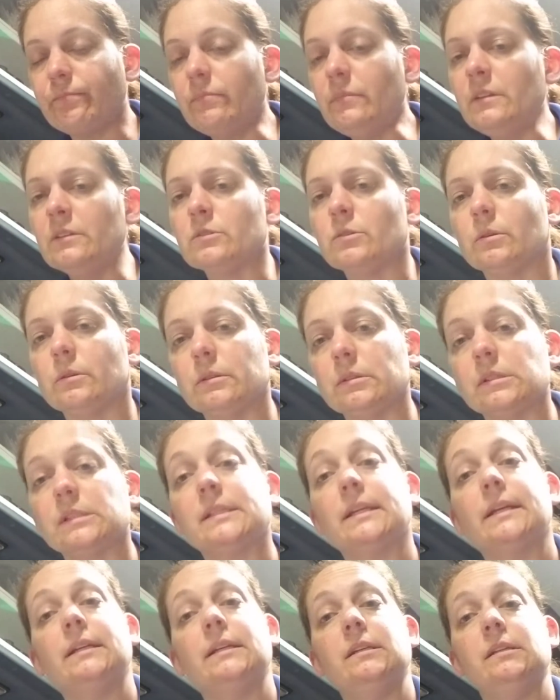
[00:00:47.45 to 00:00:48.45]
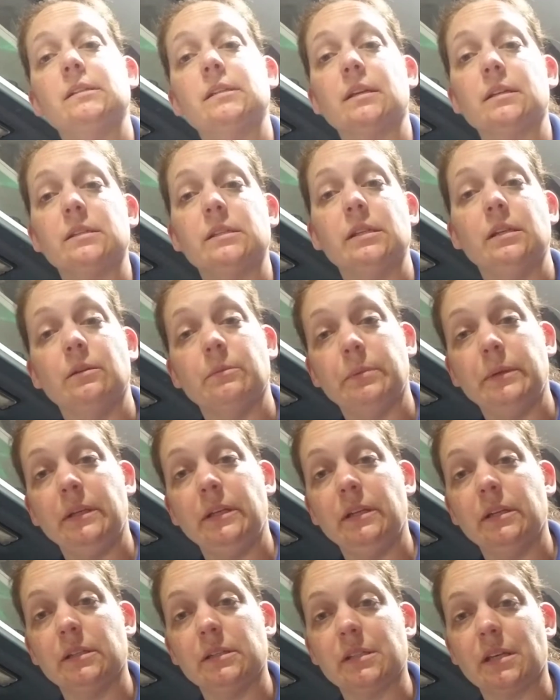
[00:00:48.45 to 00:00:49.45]
So it looks like he's got
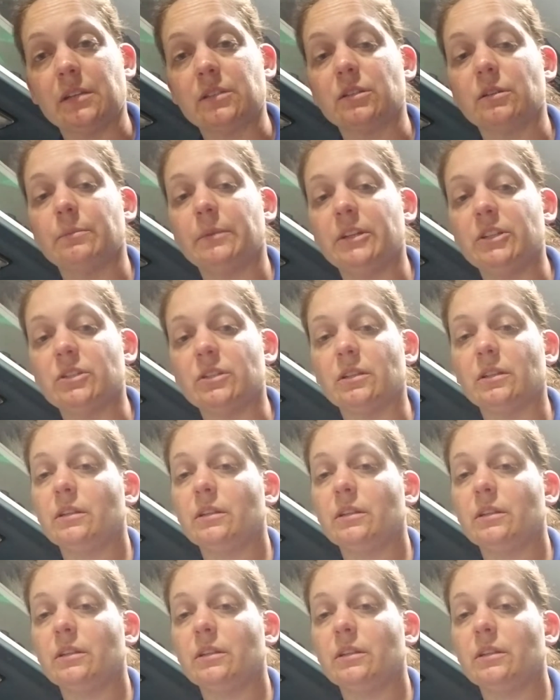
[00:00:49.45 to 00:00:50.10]
COPD exacerbation